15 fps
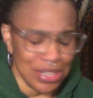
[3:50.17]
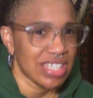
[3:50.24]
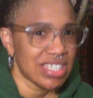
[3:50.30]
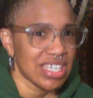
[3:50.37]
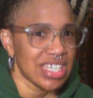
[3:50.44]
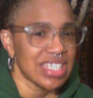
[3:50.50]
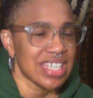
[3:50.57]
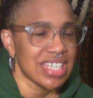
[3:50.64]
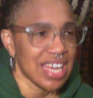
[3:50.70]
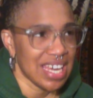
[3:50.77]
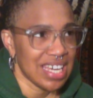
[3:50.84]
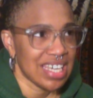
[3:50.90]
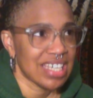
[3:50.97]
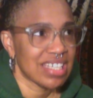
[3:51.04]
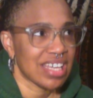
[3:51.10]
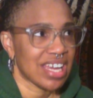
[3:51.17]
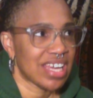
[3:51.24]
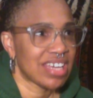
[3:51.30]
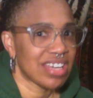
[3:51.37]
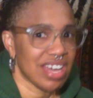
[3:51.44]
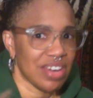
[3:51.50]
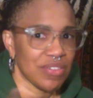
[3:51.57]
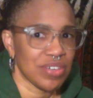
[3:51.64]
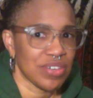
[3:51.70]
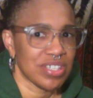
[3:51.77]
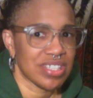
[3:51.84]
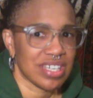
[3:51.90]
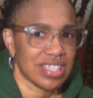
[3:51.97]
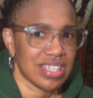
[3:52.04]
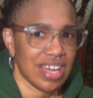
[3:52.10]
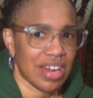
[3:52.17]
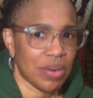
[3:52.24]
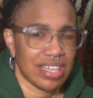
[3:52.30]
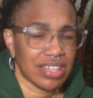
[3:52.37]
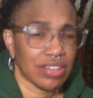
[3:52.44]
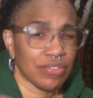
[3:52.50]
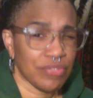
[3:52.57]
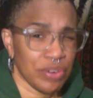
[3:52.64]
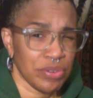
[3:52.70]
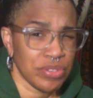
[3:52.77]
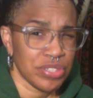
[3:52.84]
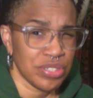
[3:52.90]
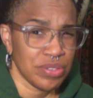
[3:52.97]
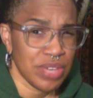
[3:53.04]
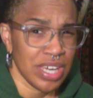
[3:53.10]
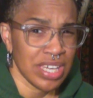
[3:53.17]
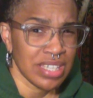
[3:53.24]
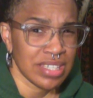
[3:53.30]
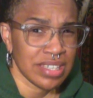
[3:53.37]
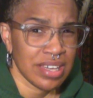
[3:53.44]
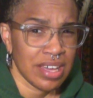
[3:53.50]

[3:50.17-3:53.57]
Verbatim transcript: Did take it like every six hours the first two days.